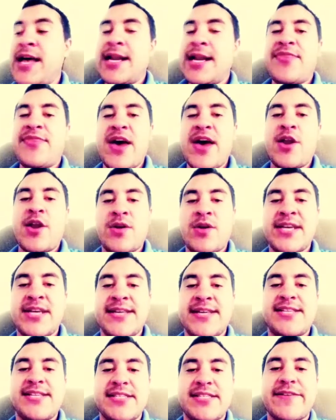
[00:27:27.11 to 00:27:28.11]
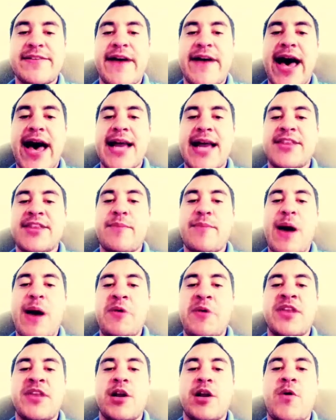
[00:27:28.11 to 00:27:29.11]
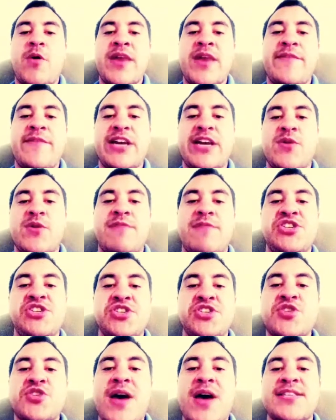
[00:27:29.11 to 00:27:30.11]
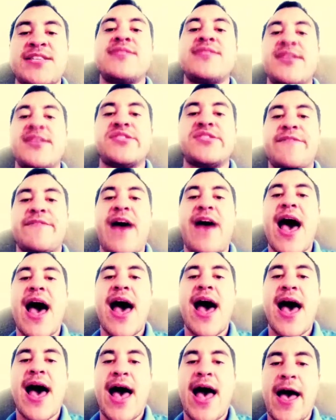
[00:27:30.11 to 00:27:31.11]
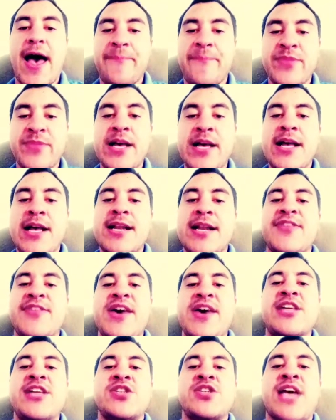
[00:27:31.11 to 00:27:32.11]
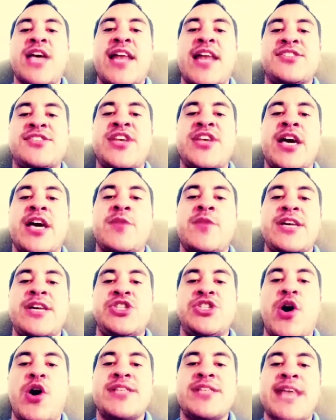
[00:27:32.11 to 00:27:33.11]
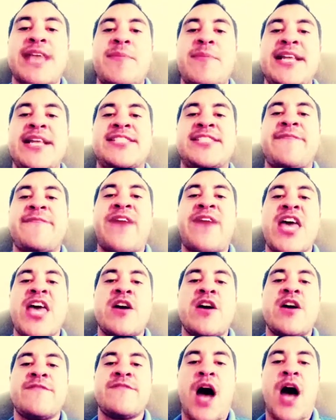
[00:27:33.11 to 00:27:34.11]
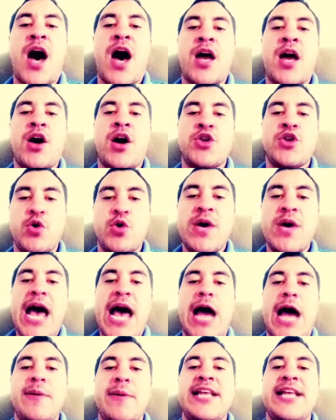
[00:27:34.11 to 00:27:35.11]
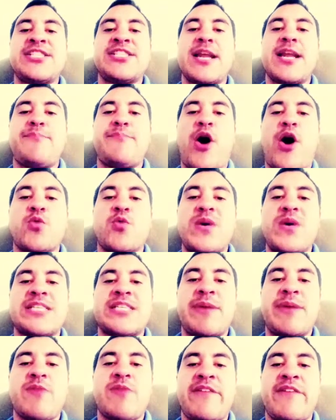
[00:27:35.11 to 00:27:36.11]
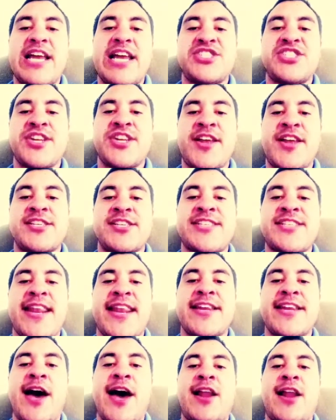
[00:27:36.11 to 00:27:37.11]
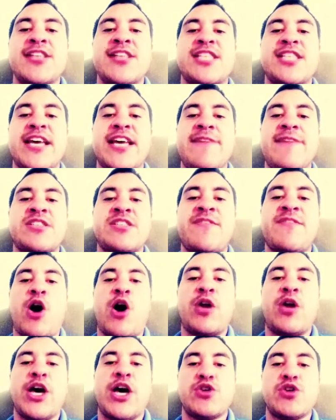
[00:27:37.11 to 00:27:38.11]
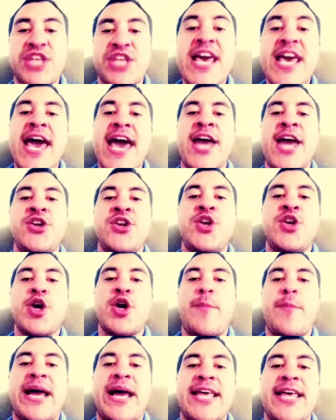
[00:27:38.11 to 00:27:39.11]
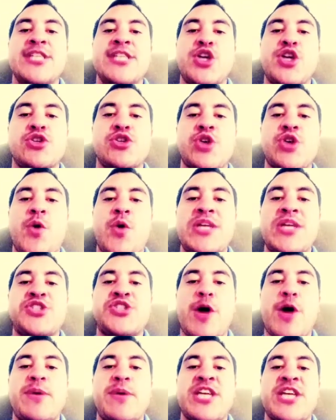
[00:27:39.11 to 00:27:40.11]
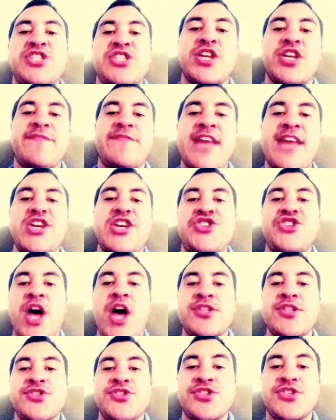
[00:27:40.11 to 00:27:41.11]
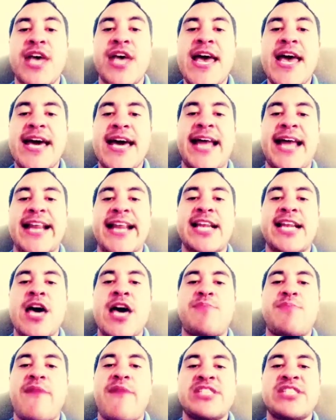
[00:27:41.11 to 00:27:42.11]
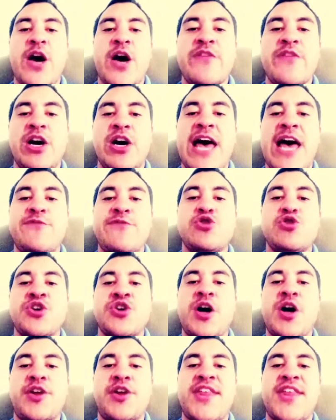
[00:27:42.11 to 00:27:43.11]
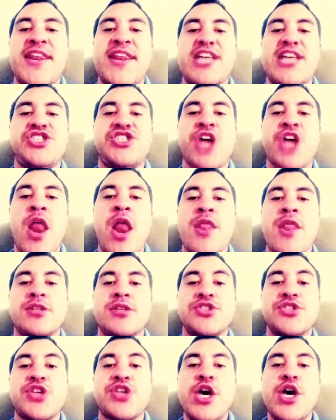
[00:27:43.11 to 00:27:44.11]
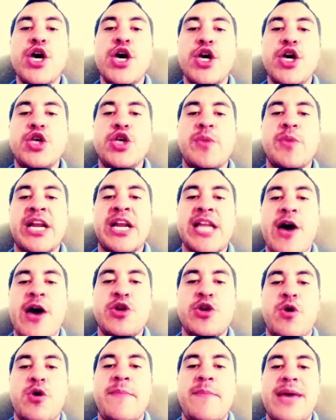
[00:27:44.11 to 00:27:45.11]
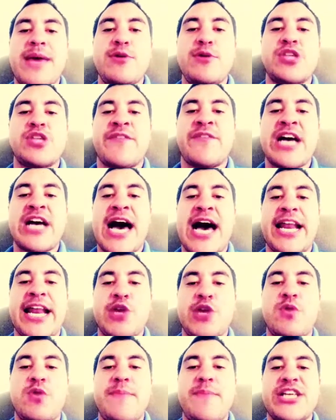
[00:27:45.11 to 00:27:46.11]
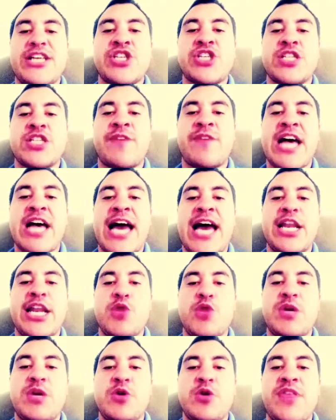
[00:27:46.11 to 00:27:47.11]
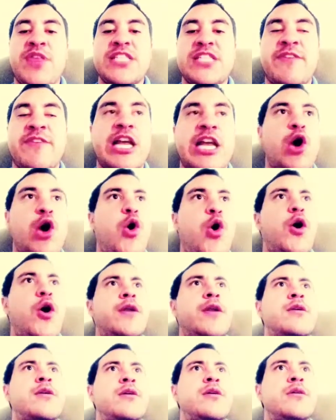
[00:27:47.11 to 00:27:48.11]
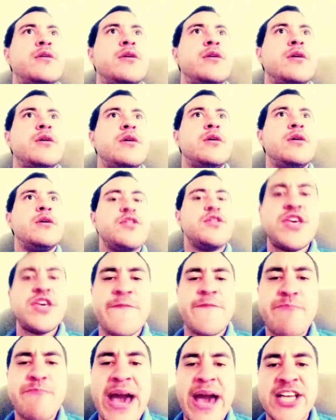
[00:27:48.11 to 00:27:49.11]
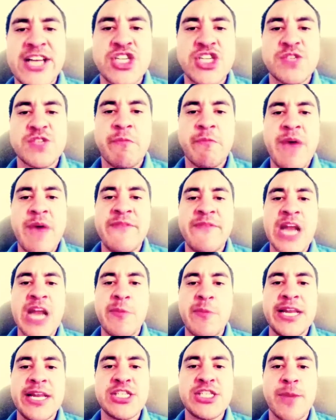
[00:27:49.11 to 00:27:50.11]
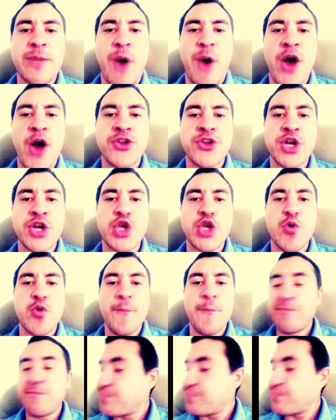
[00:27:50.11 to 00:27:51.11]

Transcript: Let the anointing intensify. Let the power and the glory and the victory of Jesus Christ intensify. Let the angels of God sing and rejoice. I release the fire of God on you. I release and impart wisdom and revelation, understanding, knowledge, the gifts of the Holy Ghost into your body, into your soul, interpretation of nations. And I declare and prophesy over your life, you shall go to the nations. You will declare and you will make music for God and you will make shirts for God and you will do things for the Lord. Gift packages from heaven I release upon to you.